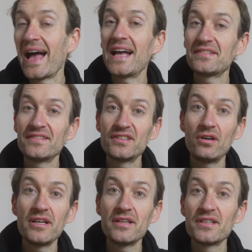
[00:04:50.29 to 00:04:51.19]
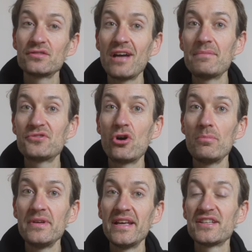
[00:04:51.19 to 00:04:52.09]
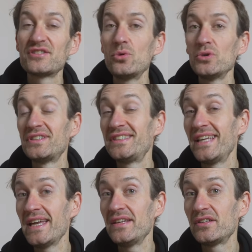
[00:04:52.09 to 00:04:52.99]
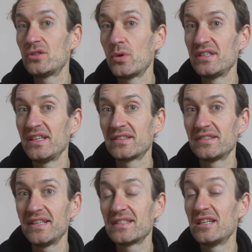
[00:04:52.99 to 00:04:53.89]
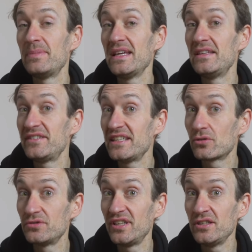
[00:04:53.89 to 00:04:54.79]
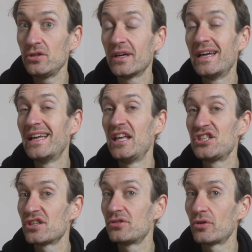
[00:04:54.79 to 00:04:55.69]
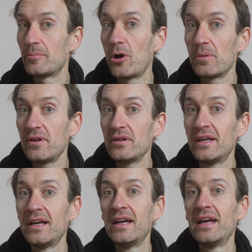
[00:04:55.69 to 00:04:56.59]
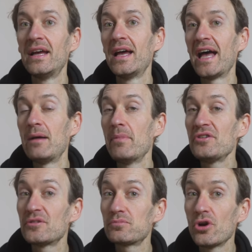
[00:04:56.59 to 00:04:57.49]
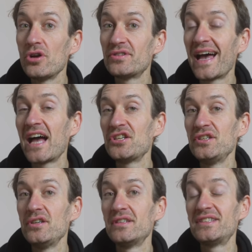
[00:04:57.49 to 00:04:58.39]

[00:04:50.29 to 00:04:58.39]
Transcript: As an aside, SRAM told me its smallest 1026 cassette is being discontinued, it's just not that popular. And most of the pros actually use a